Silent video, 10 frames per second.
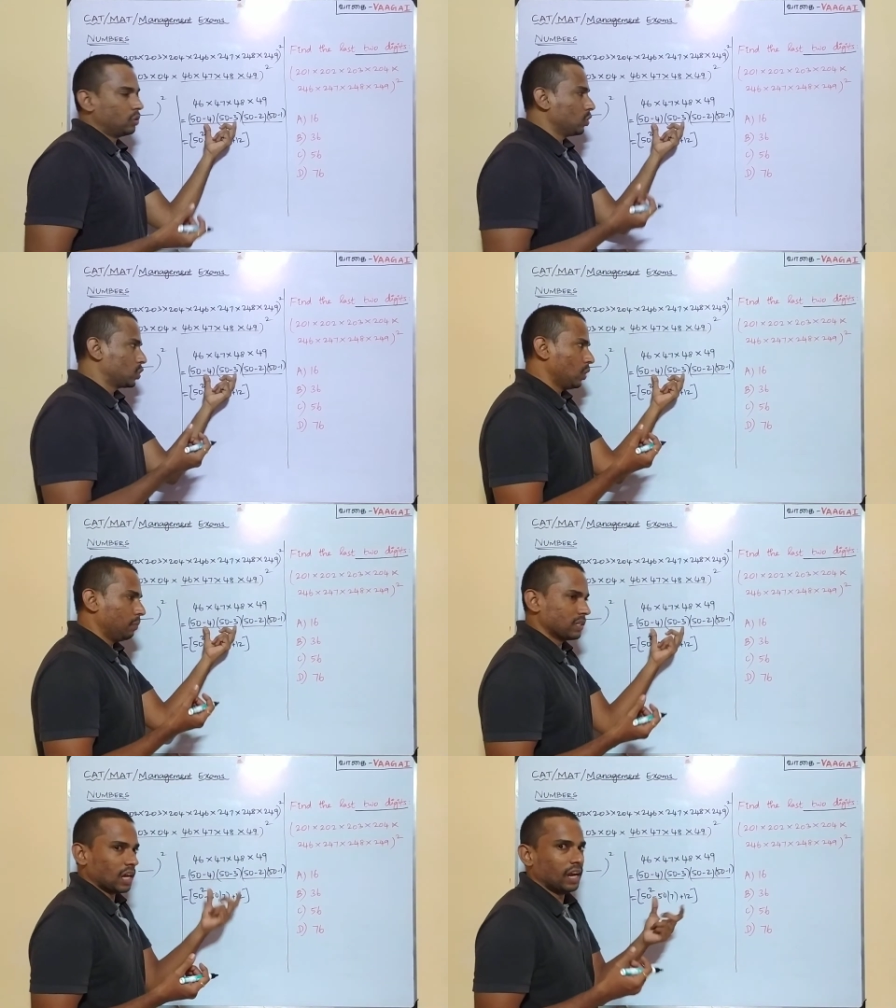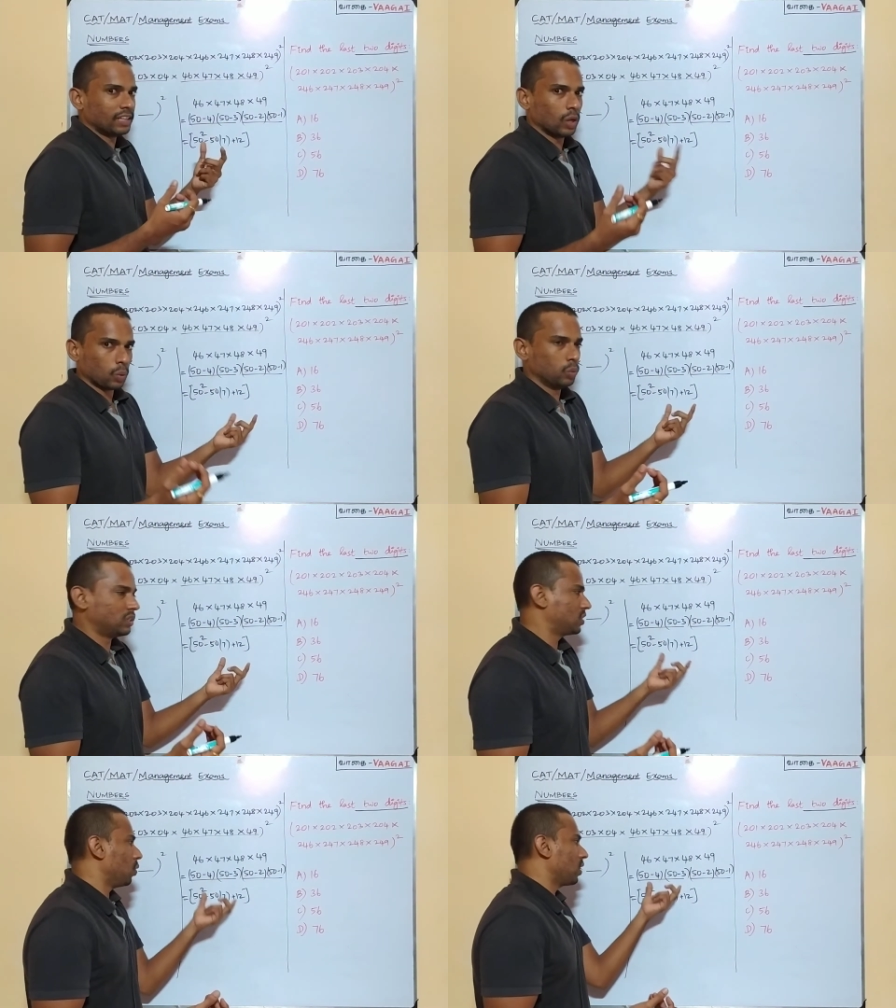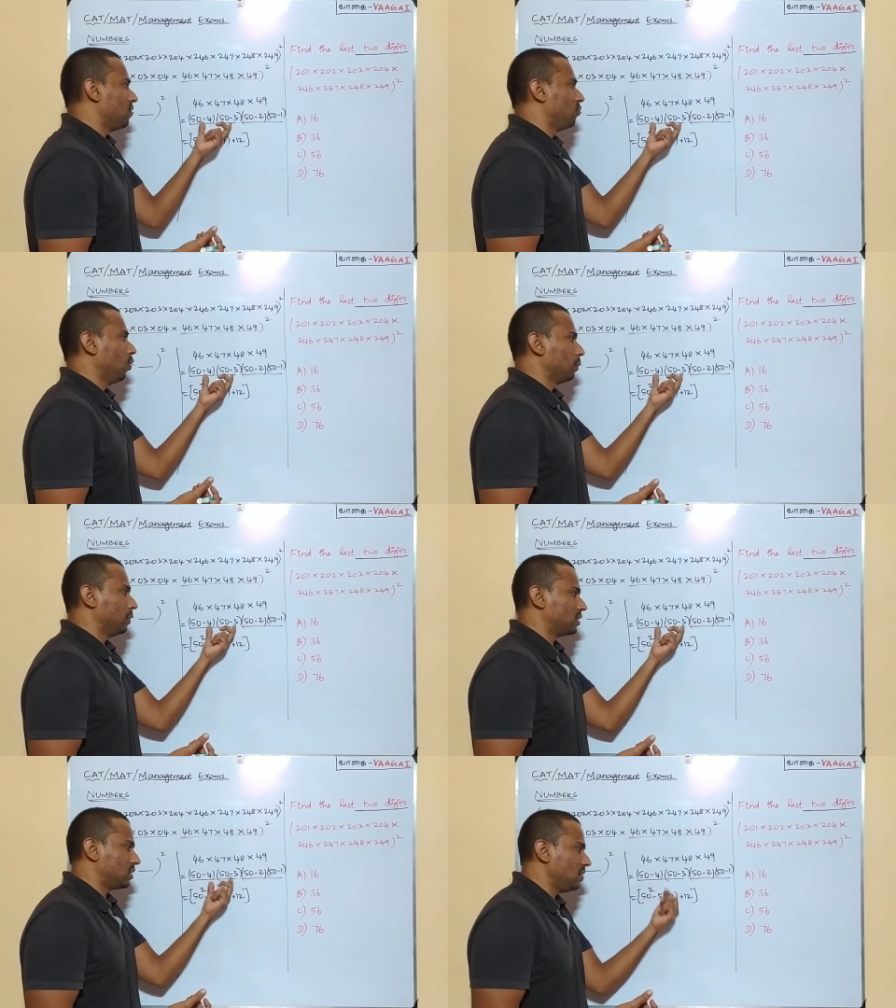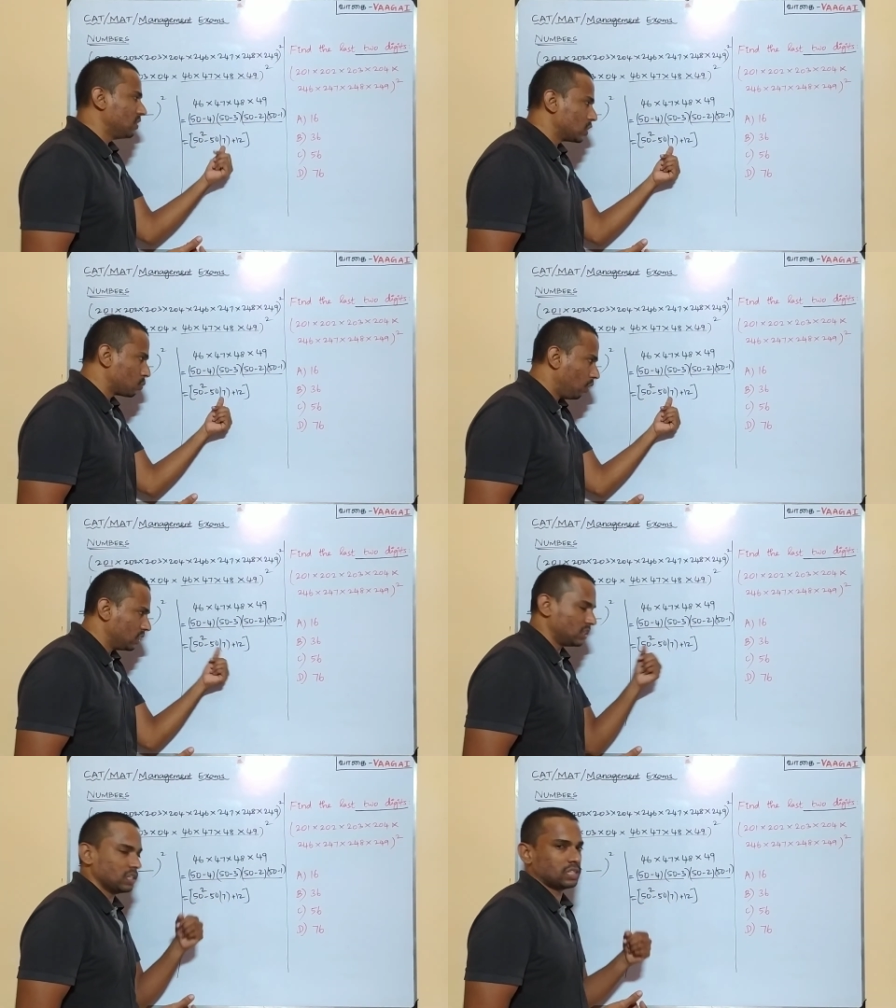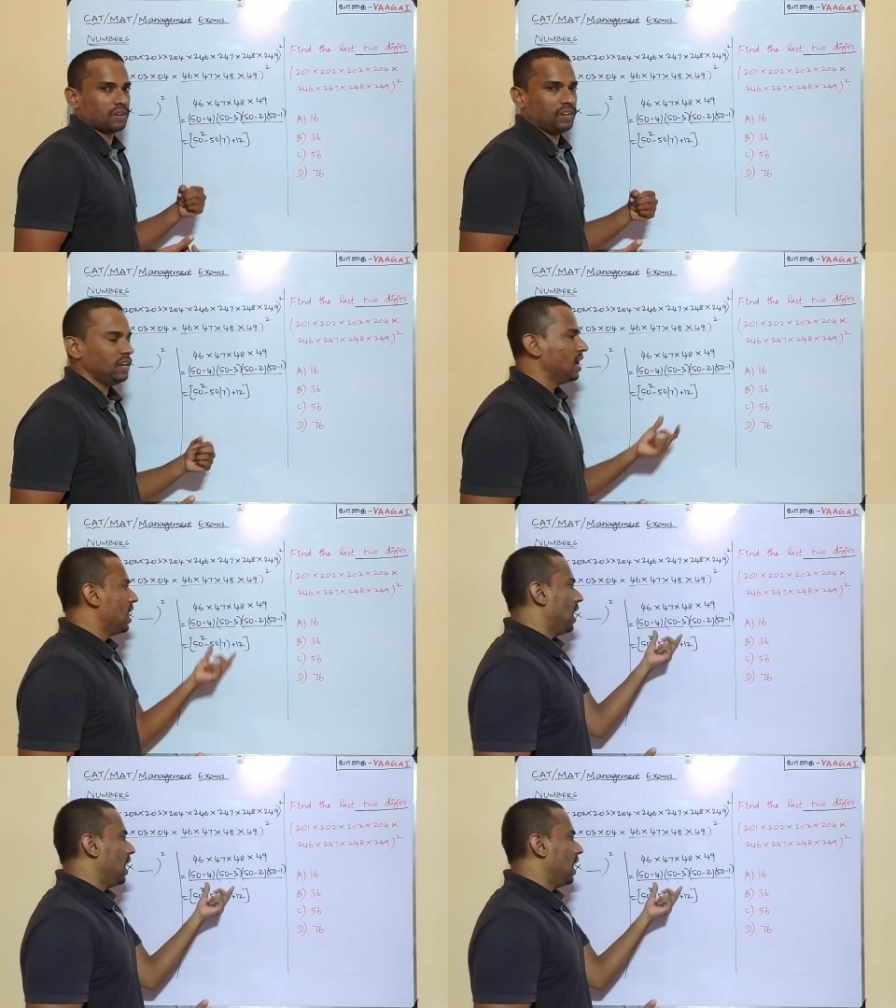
those two numbers are like the roots, okay, 4 plus 3, which is what is this 7,